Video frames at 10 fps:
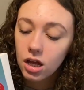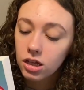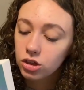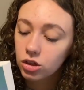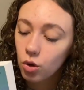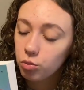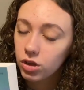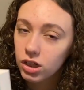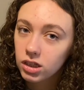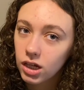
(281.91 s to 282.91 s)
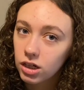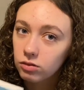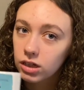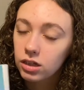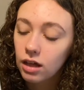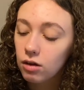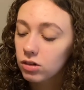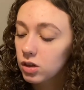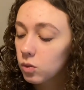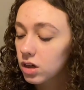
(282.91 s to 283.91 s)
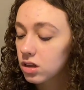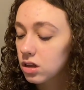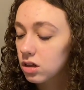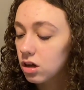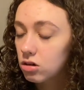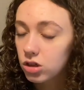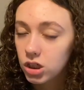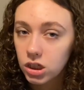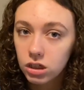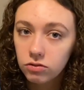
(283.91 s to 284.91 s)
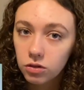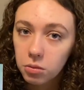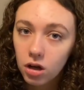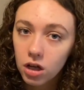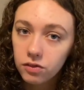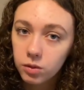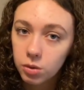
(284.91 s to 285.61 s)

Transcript: So I'm really excited to read this. I really wanted the OG football cover,